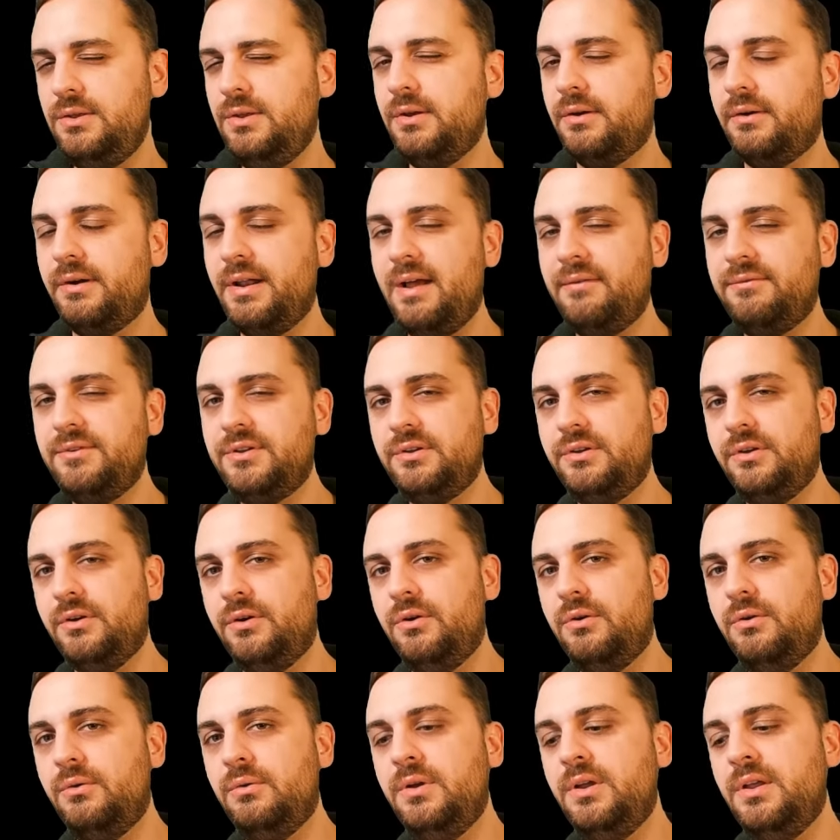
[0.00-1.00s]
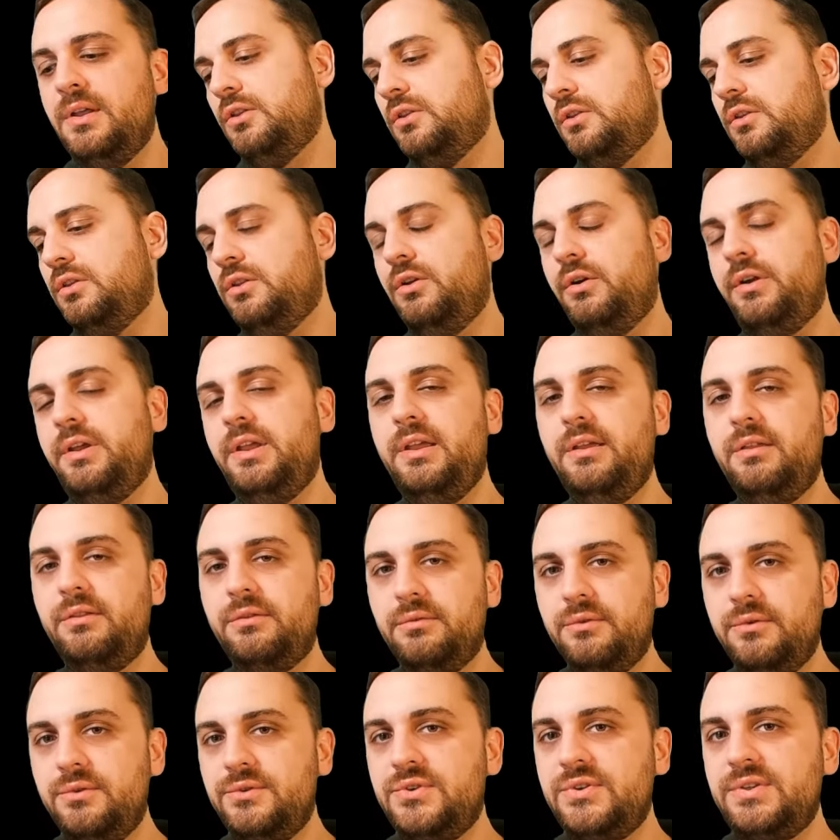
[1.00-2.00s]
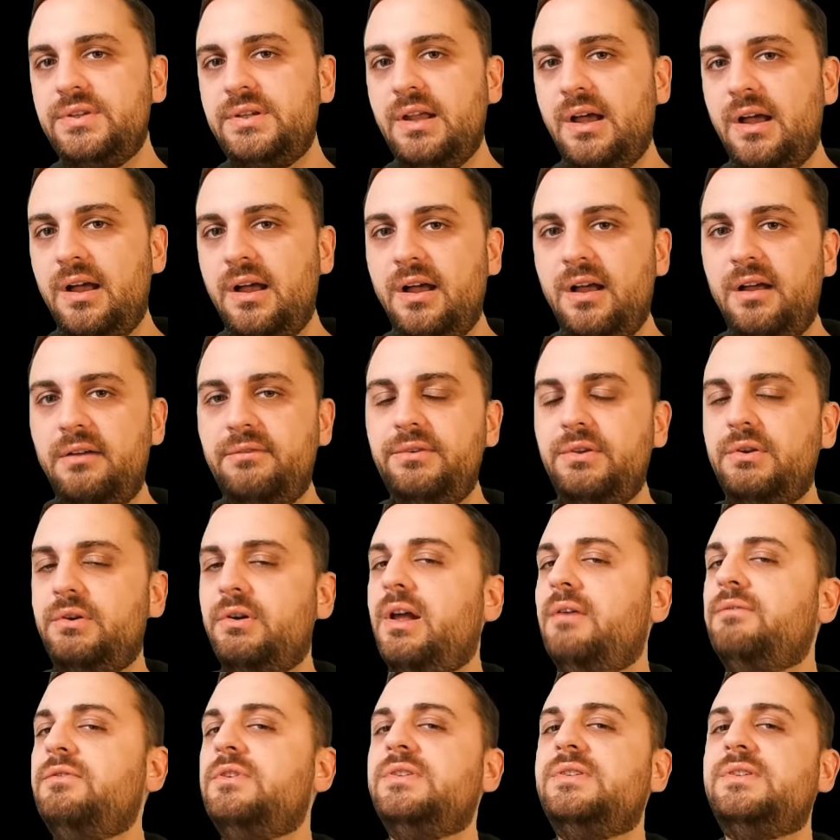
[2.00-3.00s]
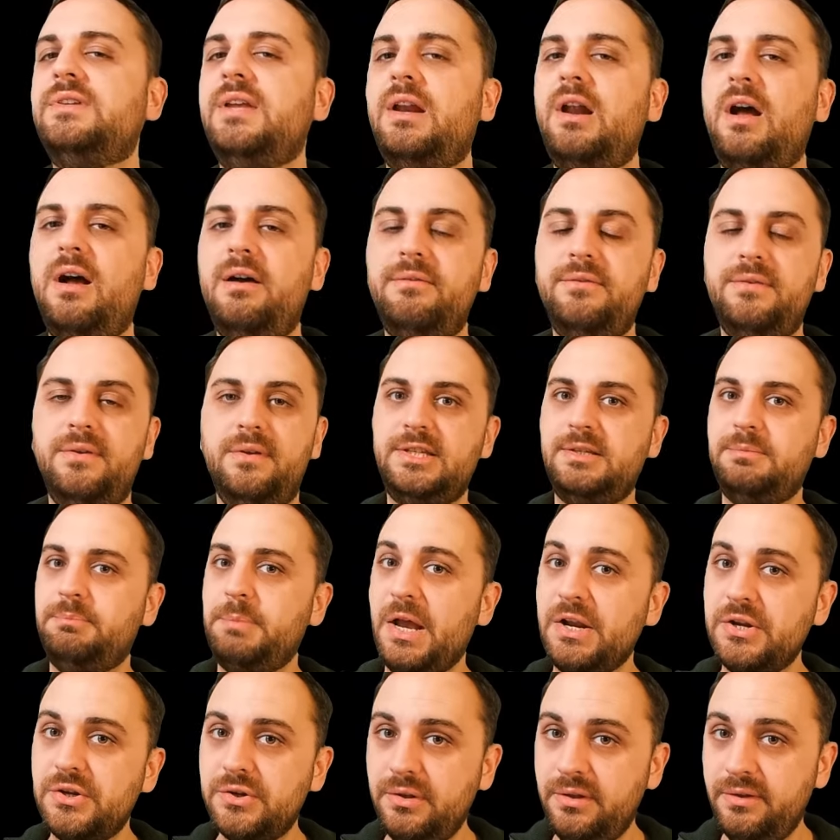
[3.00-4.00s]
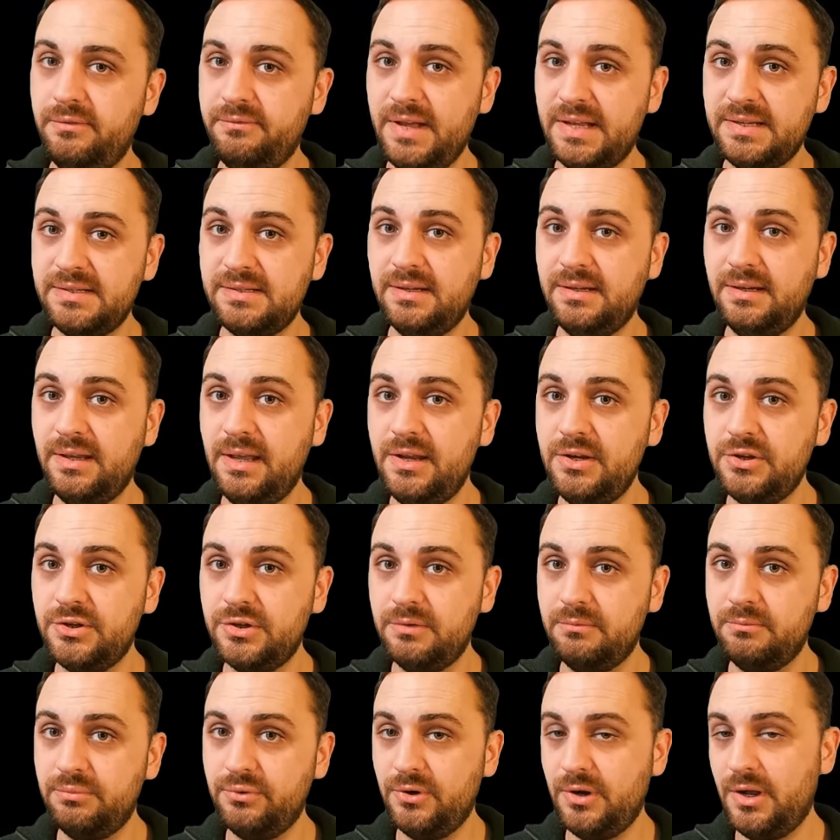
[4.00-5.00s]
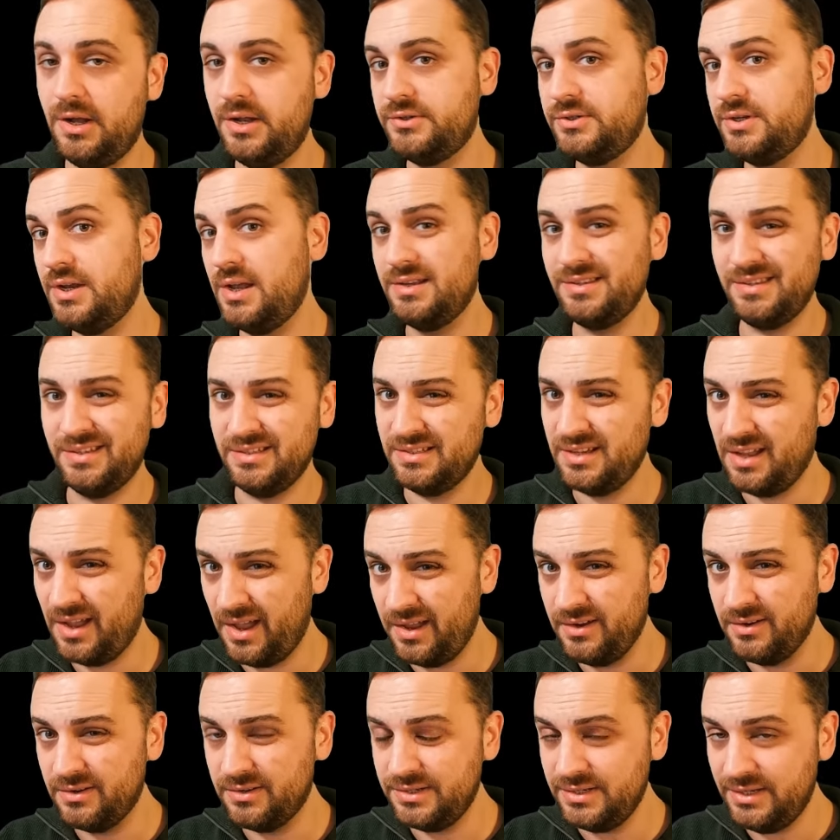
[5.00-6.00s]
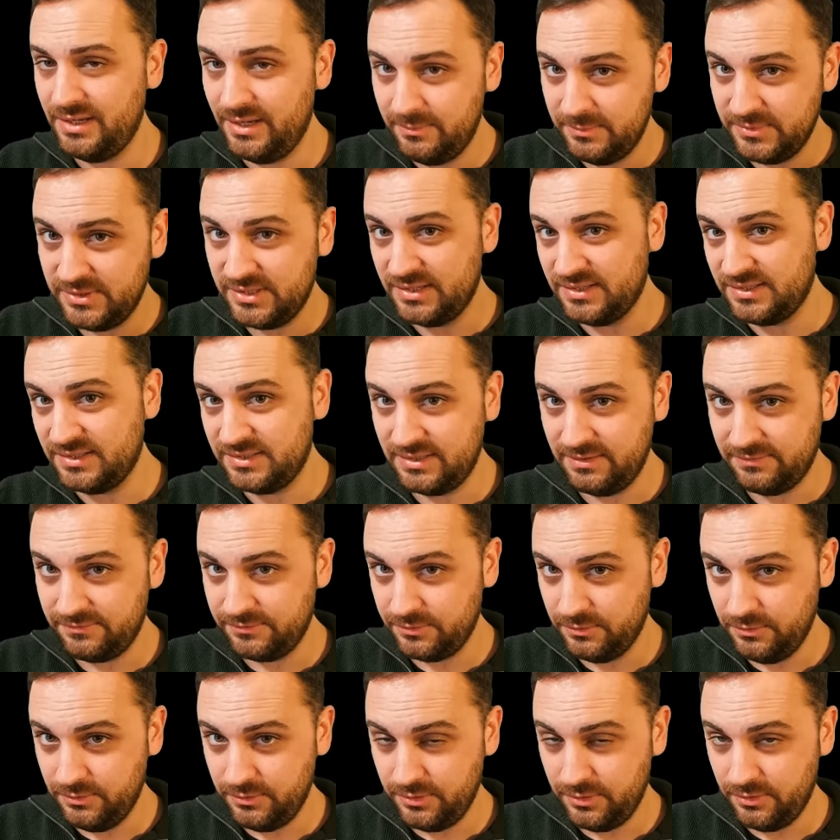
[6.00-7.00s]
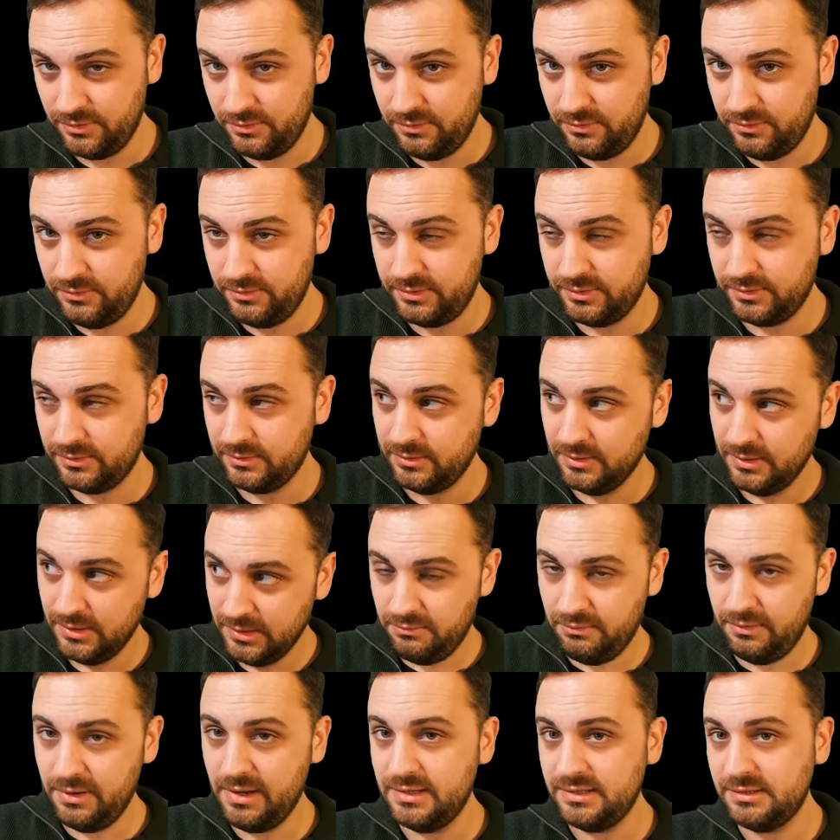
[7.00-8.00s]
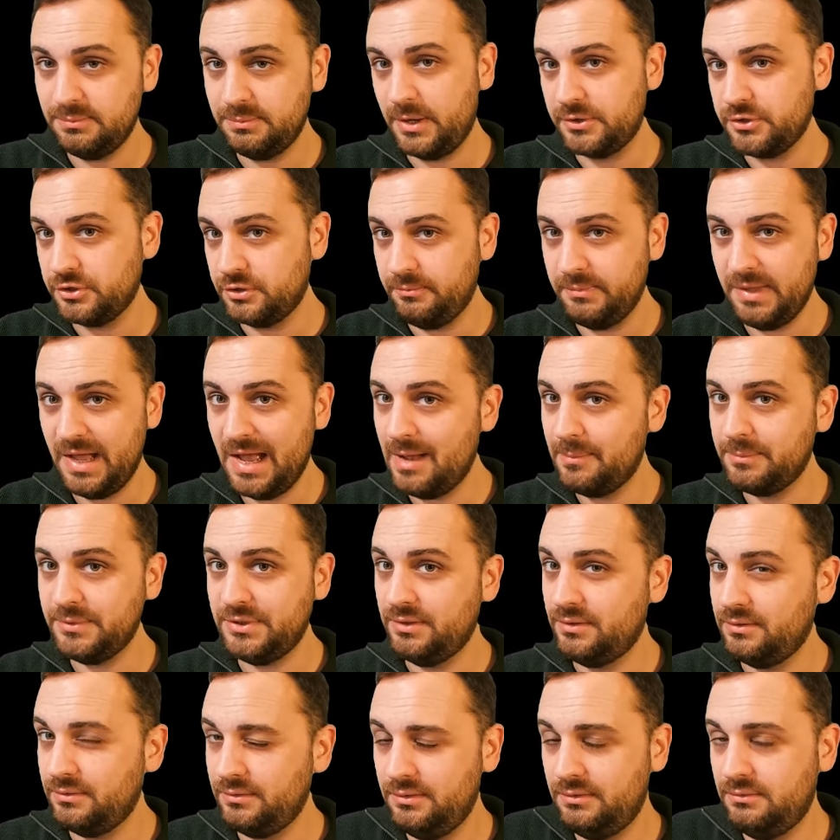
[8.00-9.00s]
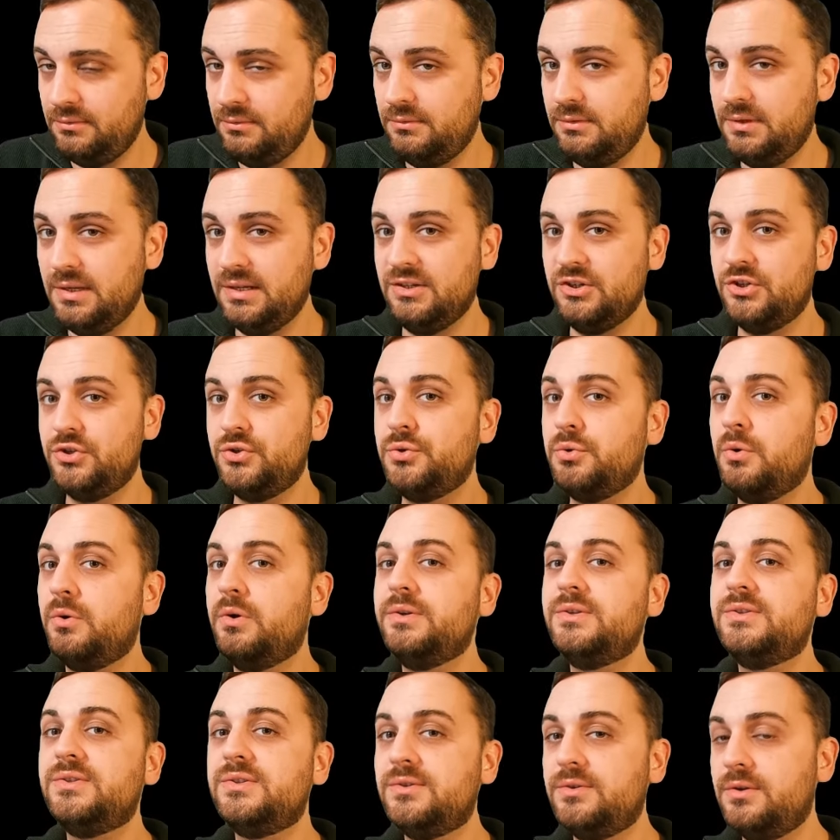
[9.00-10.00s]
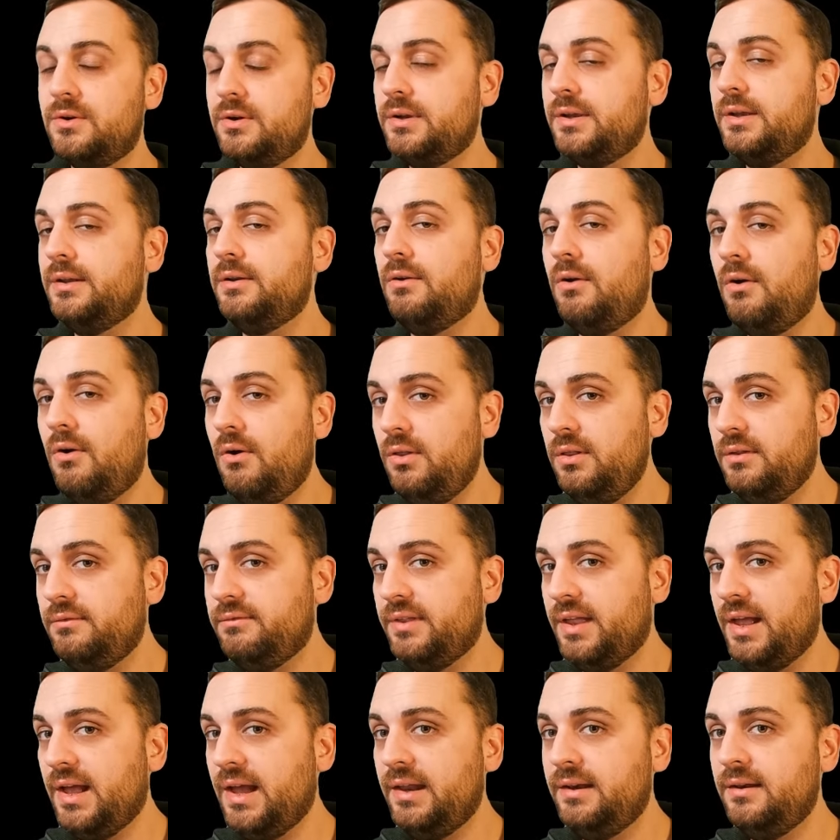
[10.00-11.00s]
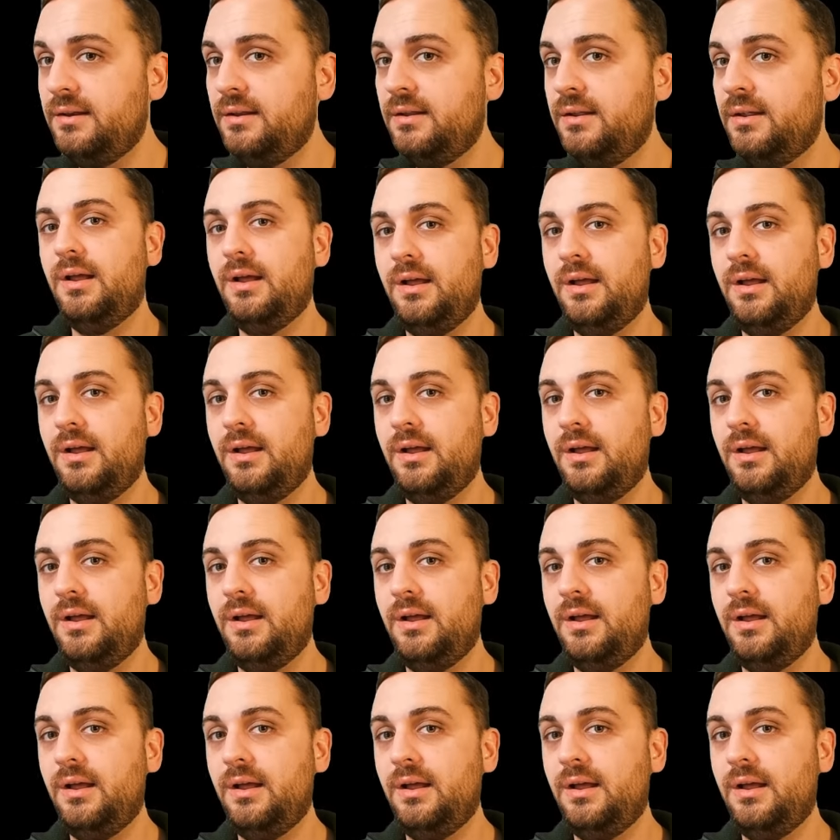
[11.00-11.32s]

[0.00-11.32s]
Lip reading: You don't have to go looking through stuff. You don't have to set off special investigation projects and tiger teams to sift through code and create special maps. You can short circuit all of that.